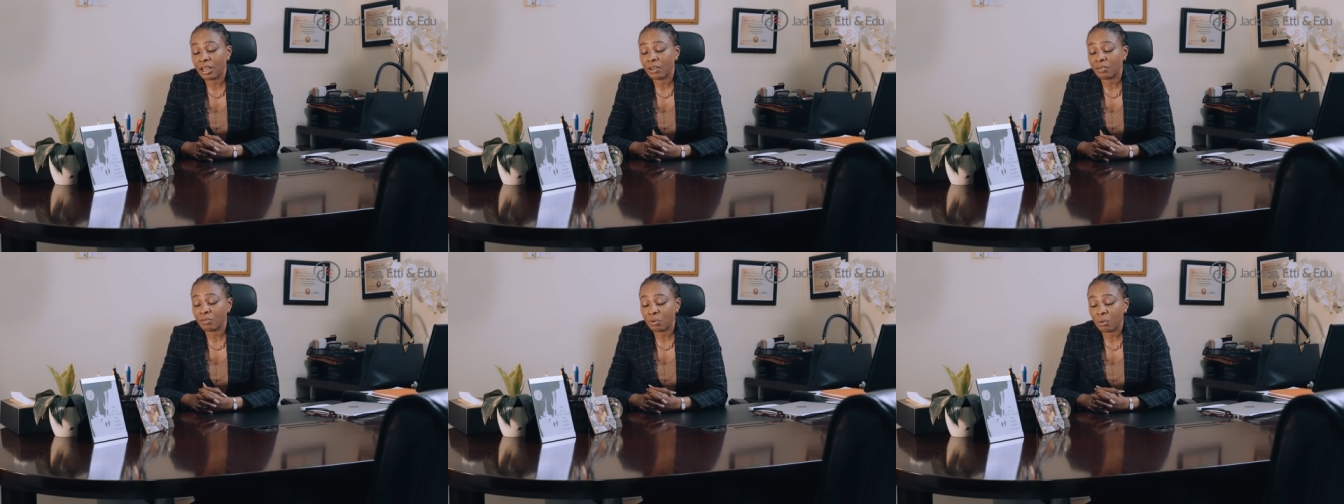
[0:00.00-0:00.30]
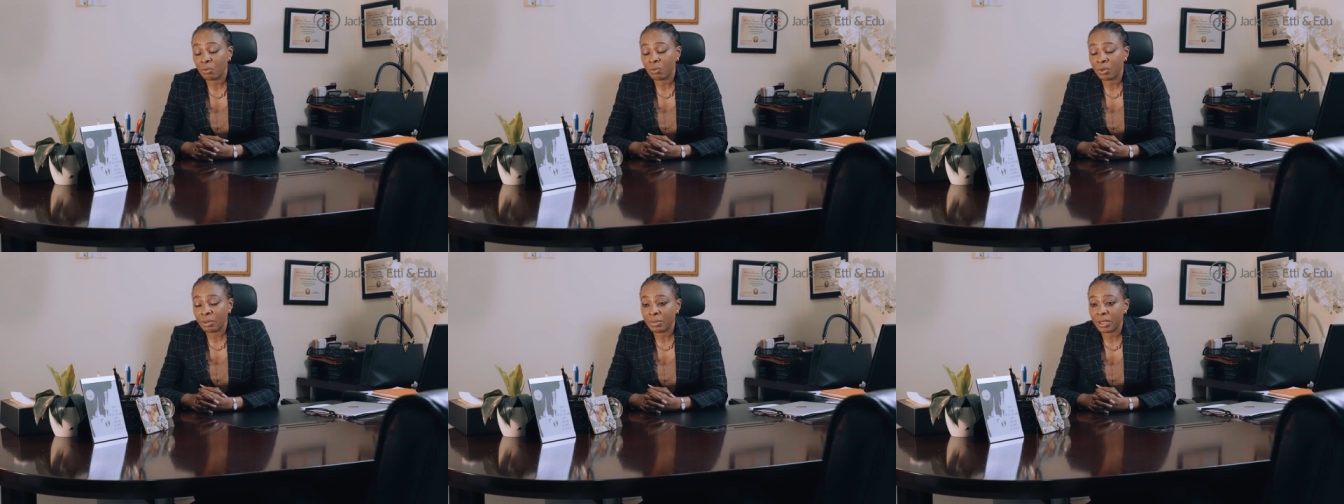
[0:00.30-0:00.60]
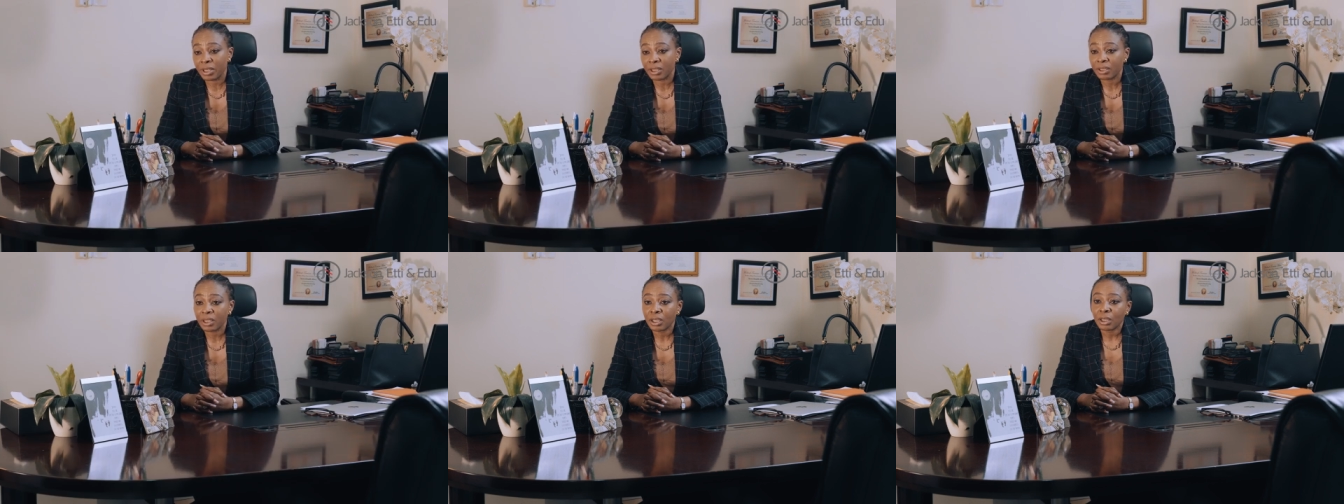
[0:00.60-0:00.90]
you have
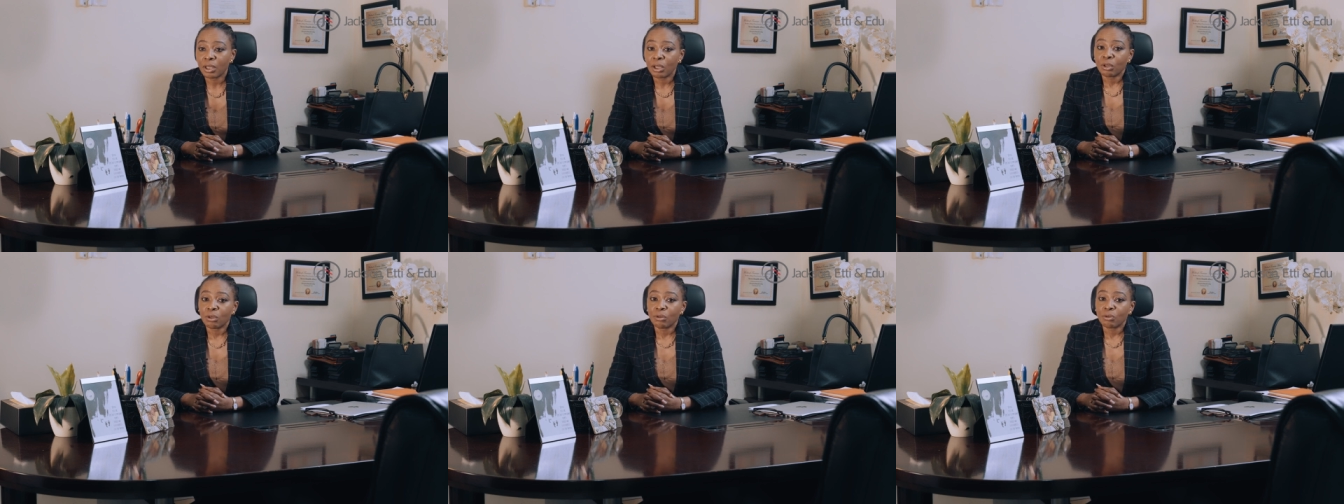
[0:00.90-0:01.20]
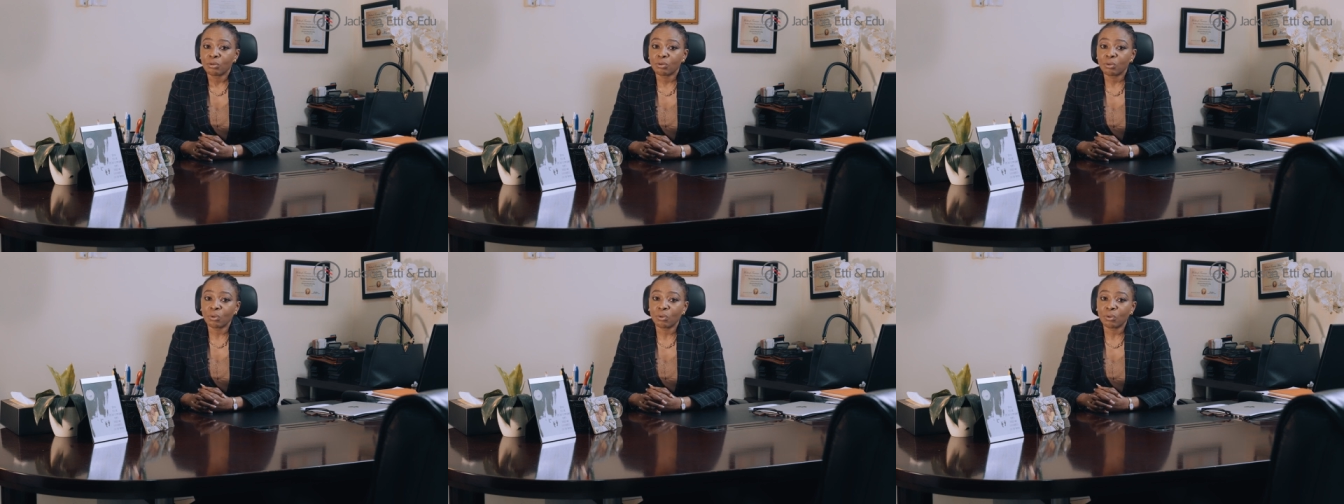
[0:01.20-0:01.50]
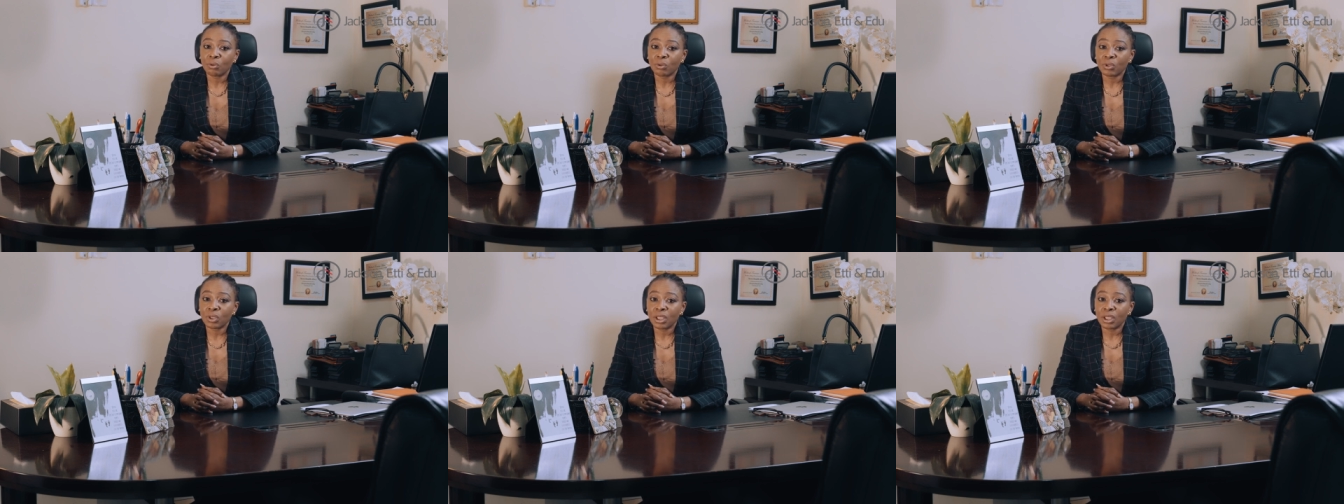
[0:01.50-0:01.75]
women. So